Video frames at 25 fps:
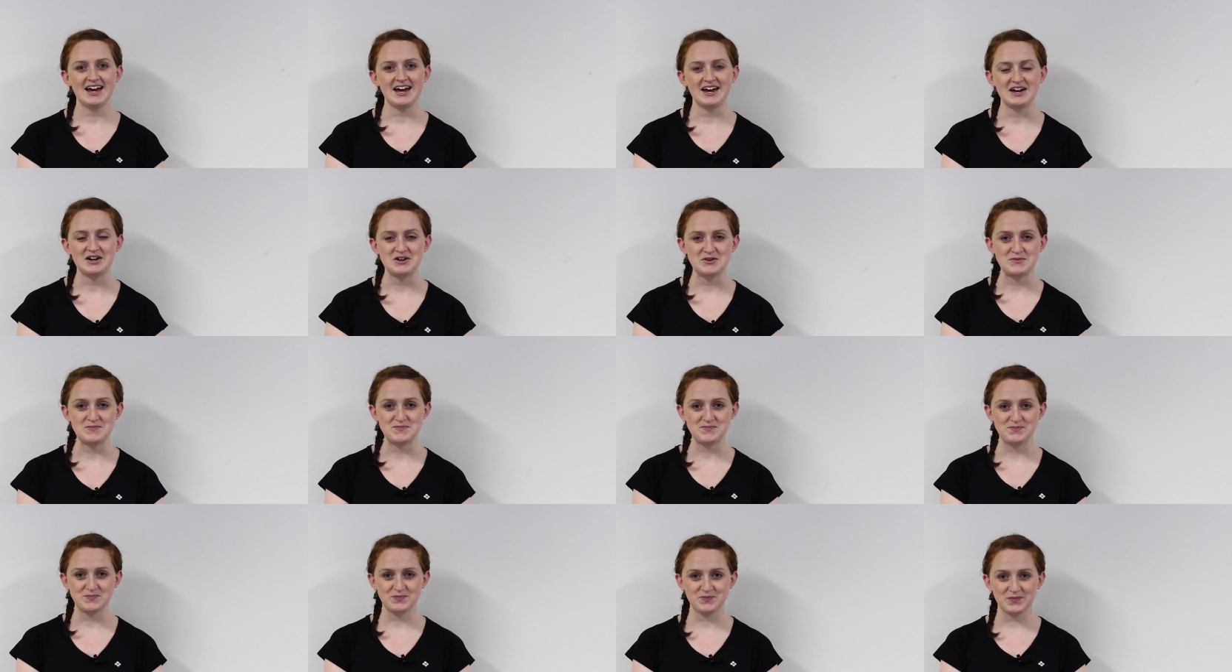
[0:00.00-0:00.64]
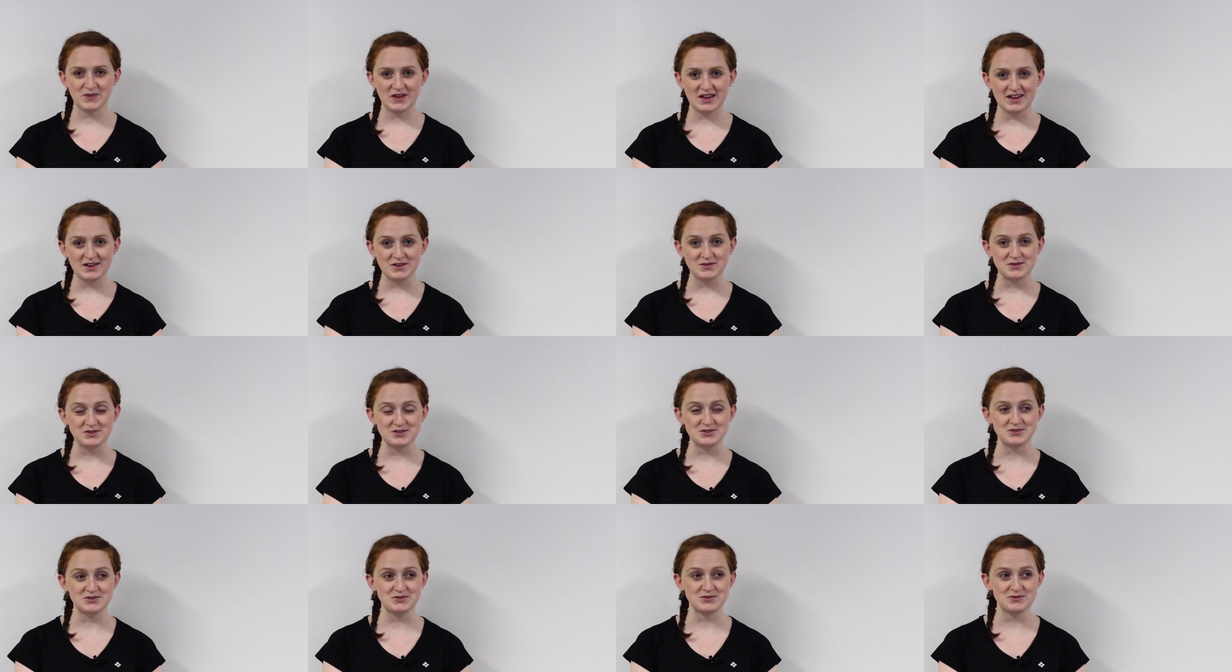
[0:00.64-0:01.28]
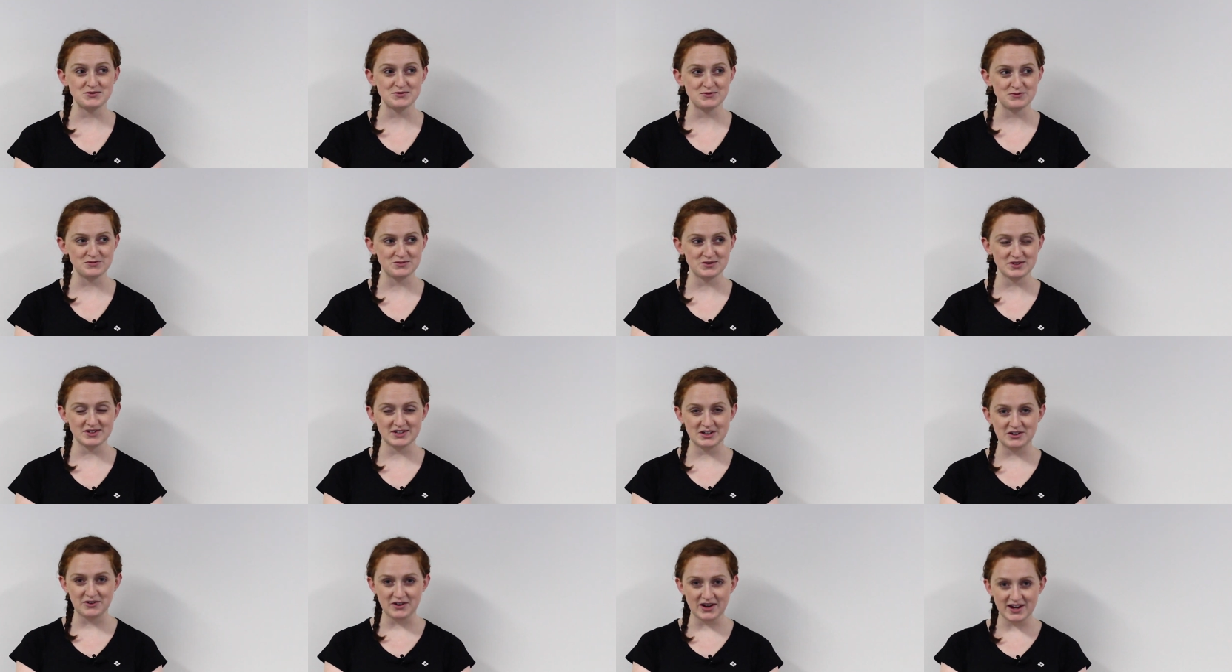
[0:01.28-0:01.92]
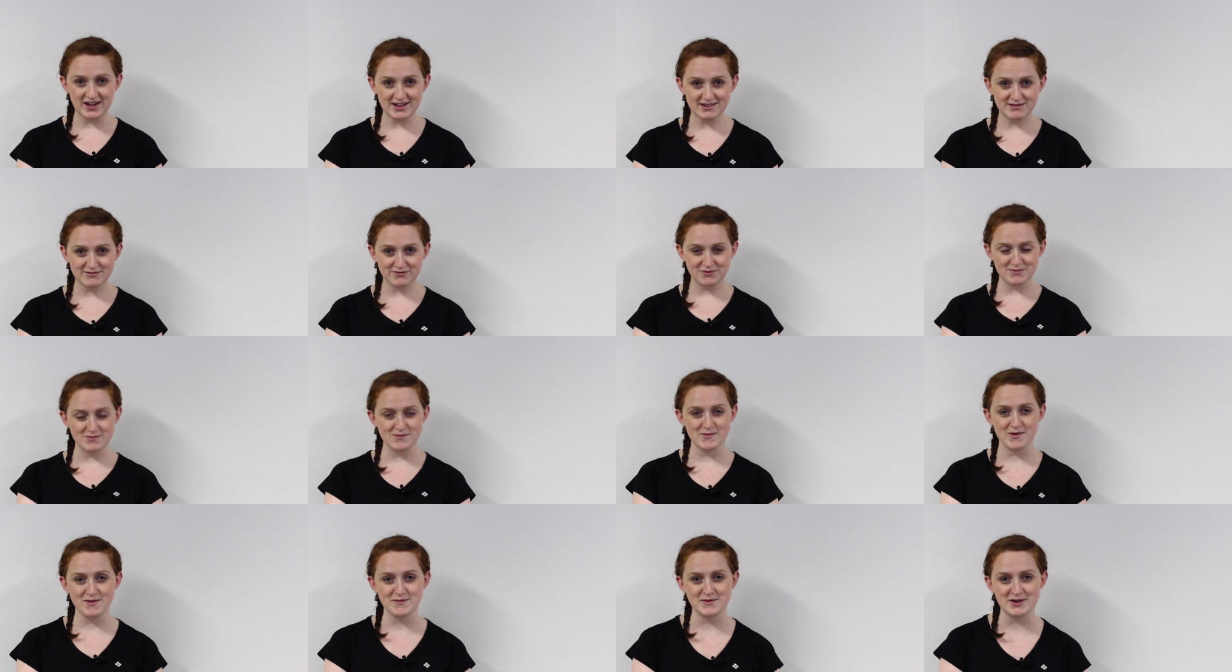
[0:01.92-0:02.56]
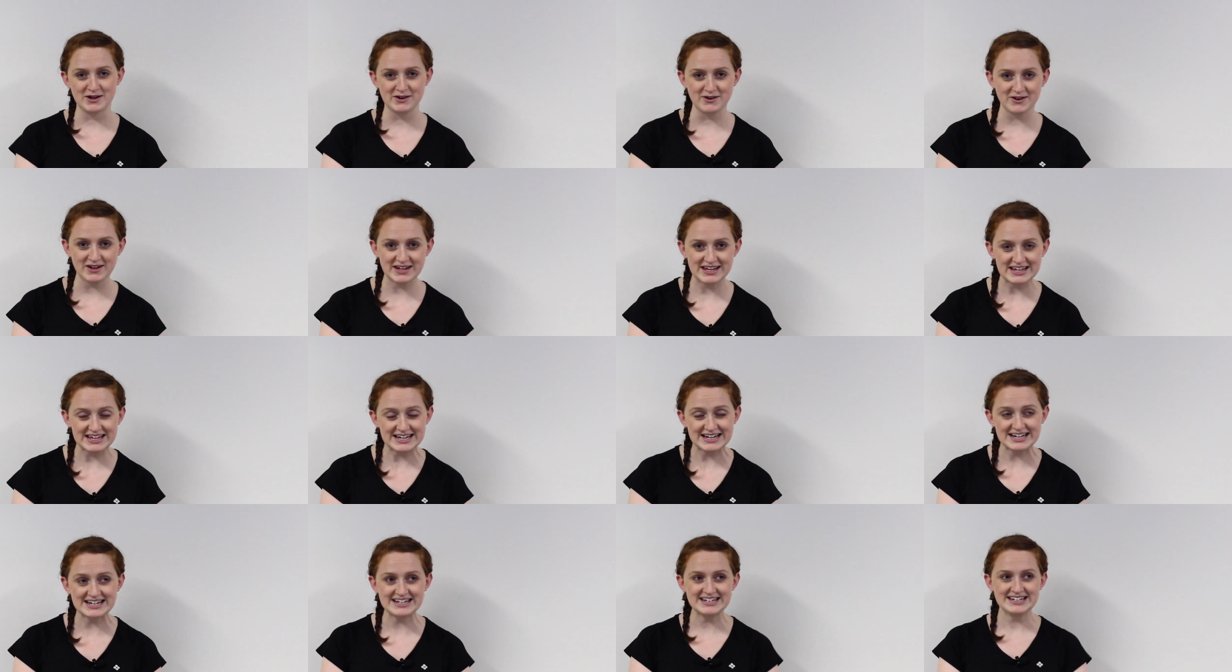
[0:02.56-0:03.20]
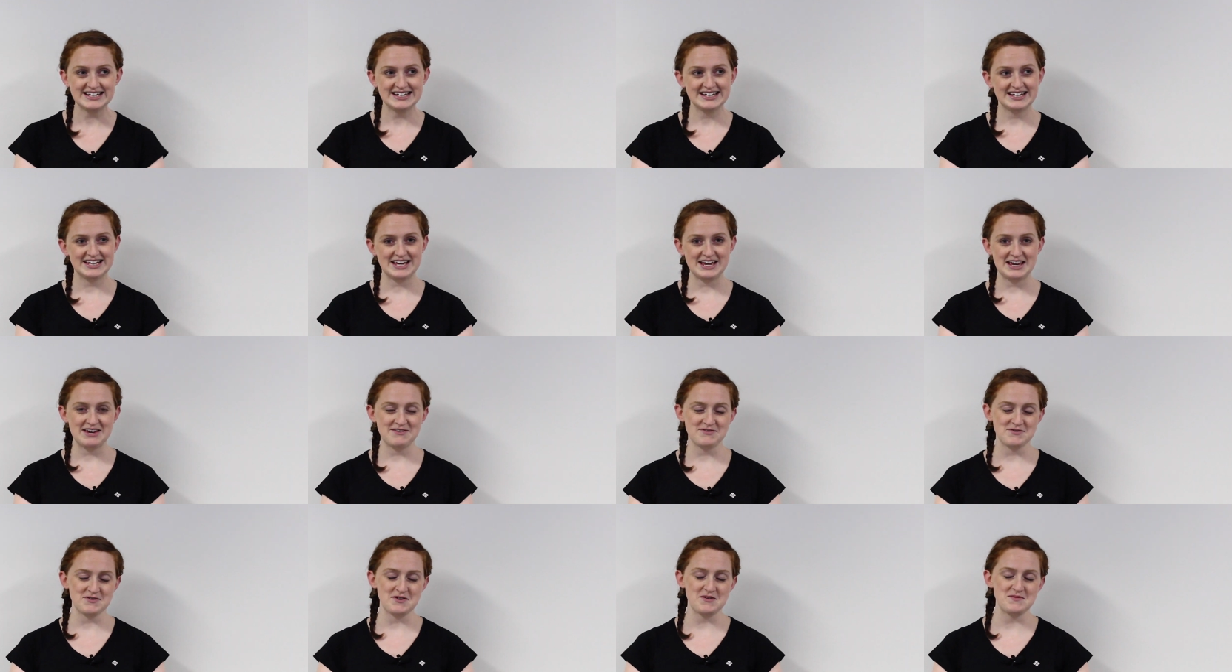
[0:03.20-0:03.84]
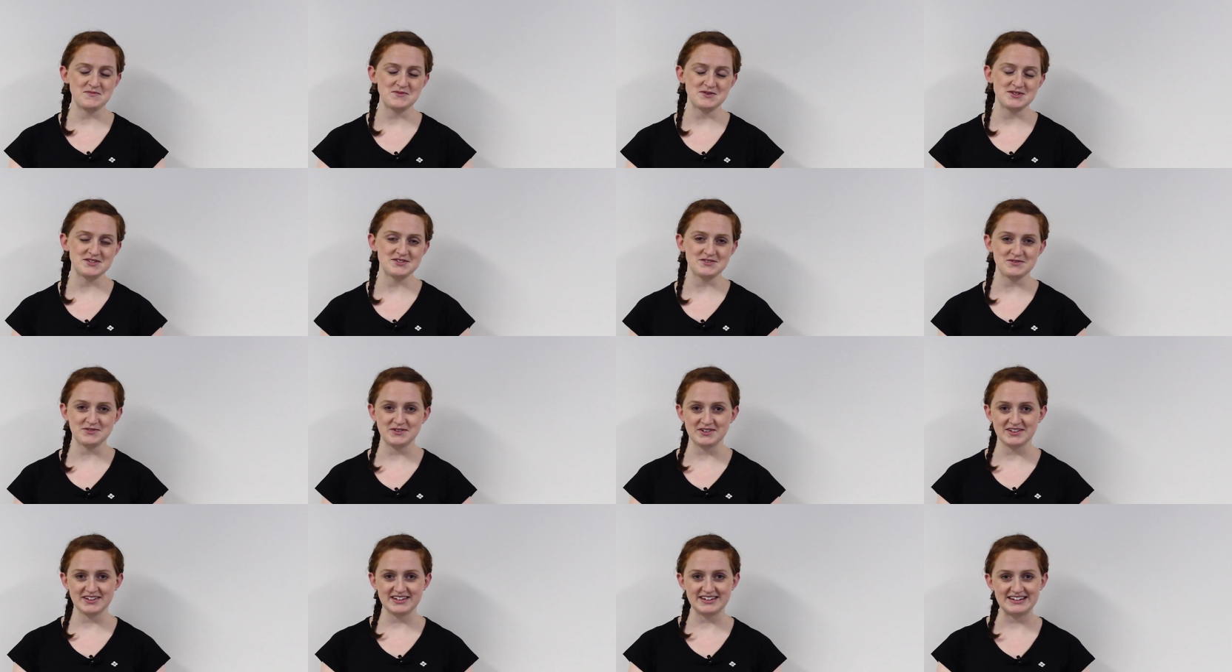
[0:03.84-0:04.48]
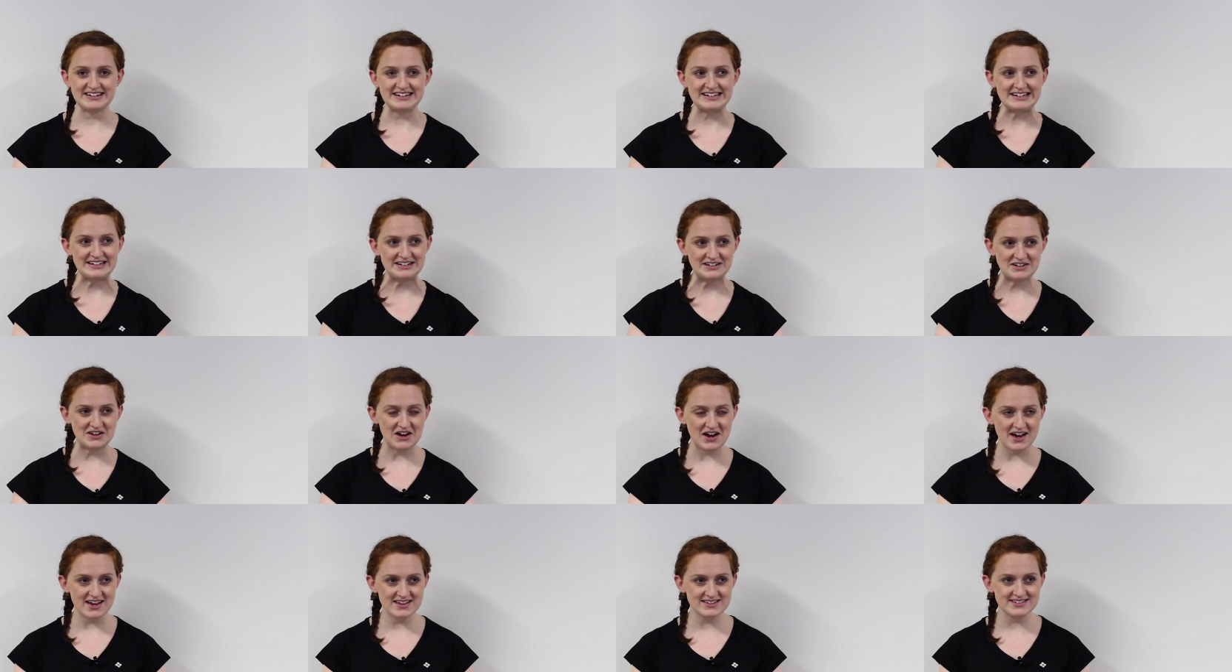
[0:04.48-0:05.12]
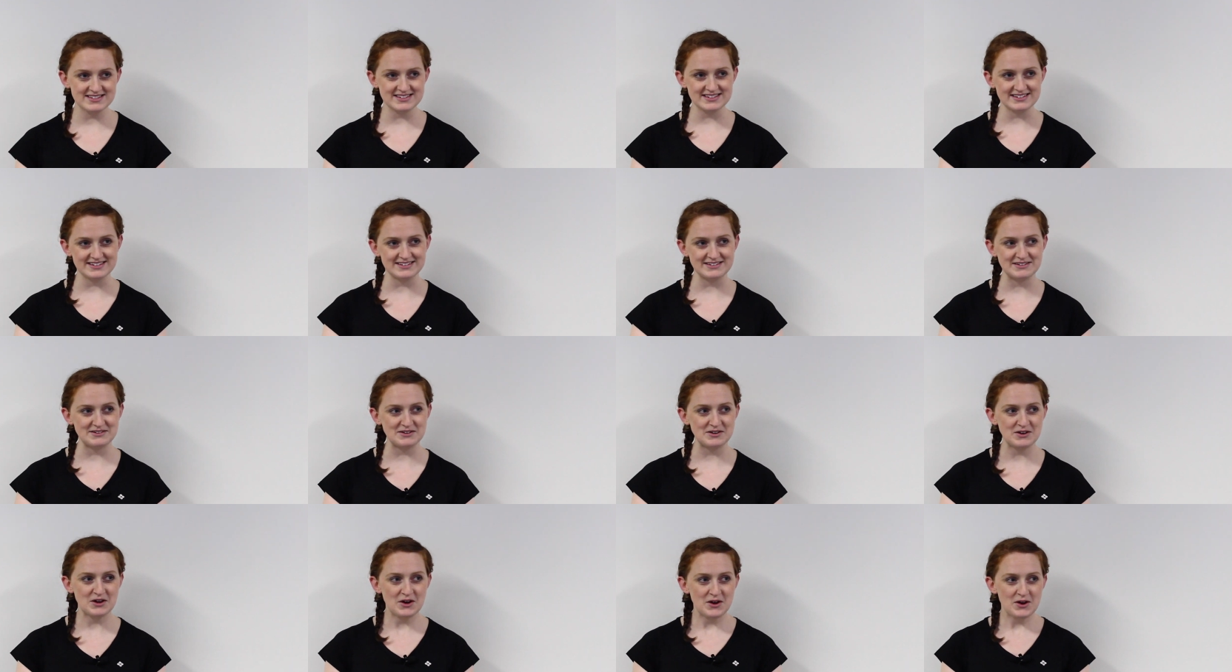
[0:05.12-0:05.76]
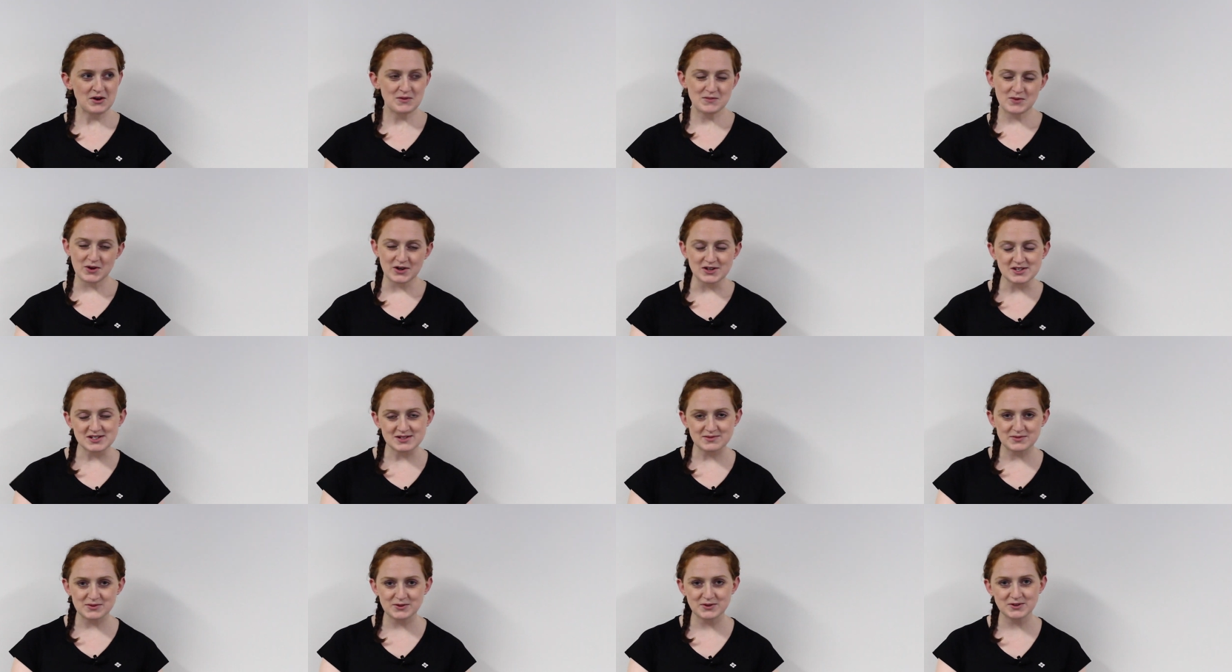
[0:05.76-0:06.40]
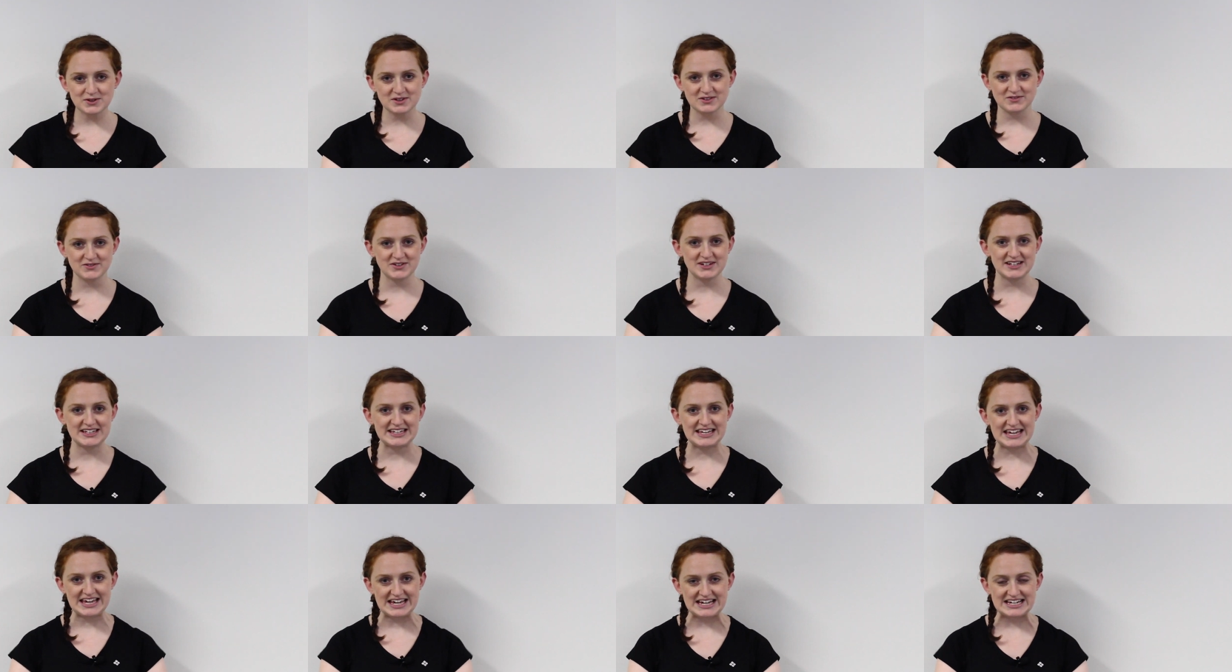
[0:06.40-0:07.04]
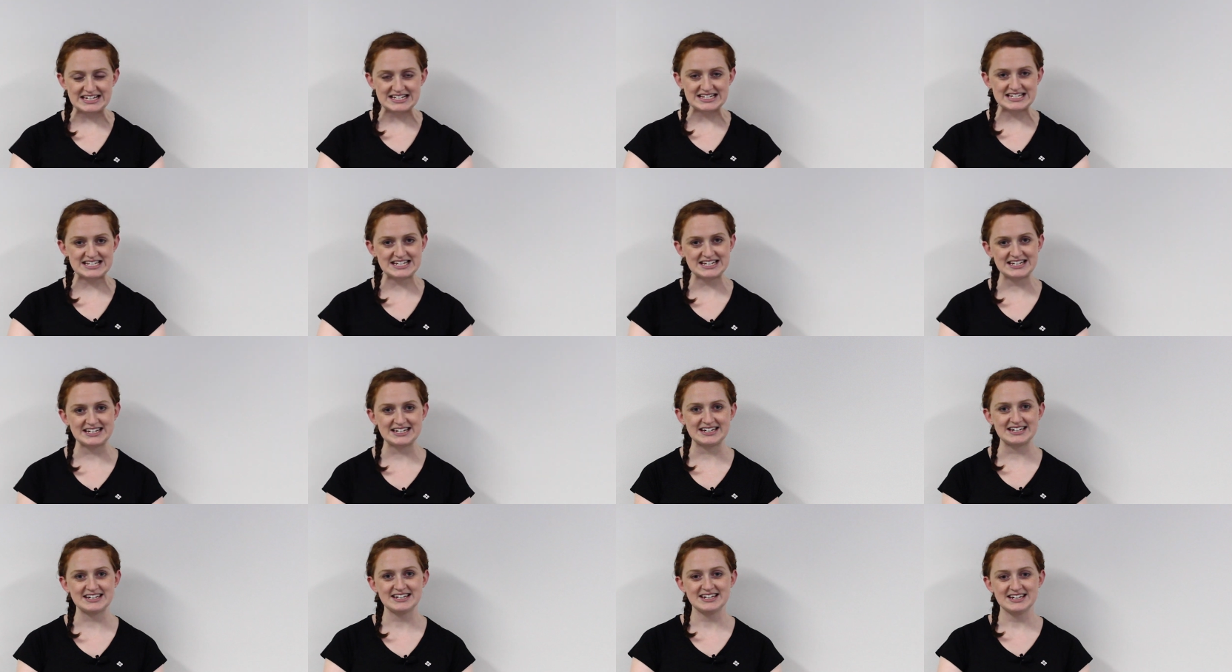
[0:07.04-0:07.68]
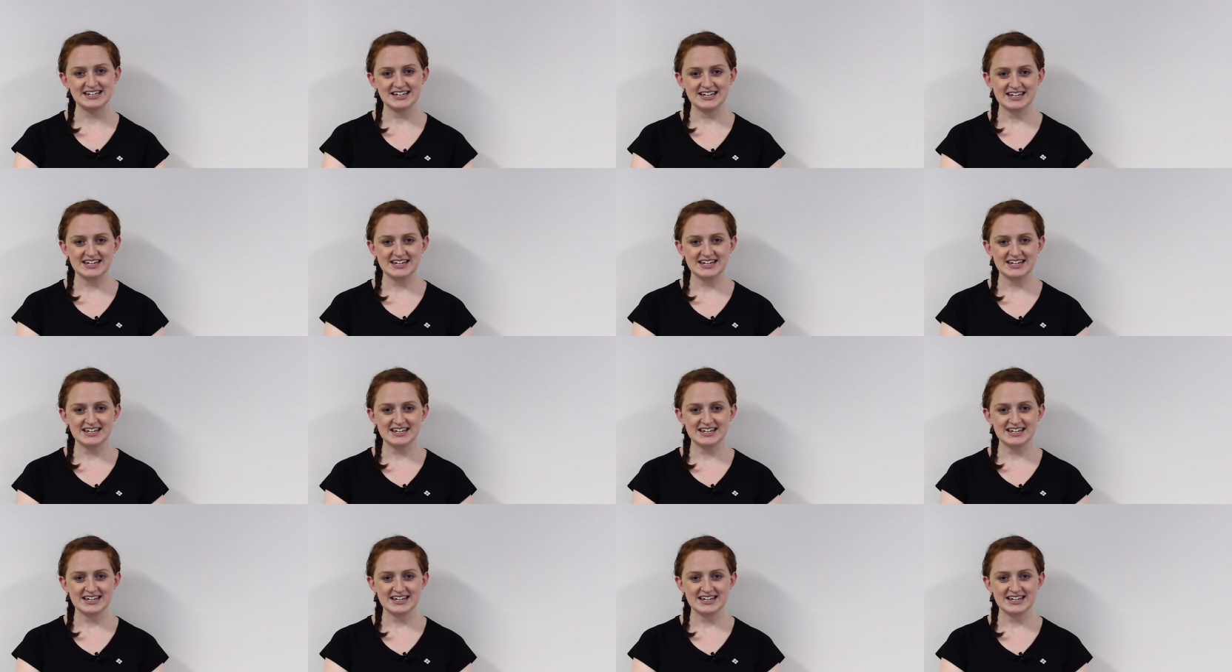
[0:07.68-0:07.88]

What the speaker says: It was really great from the moment I got here. Everyone was really nice and personable and really keen to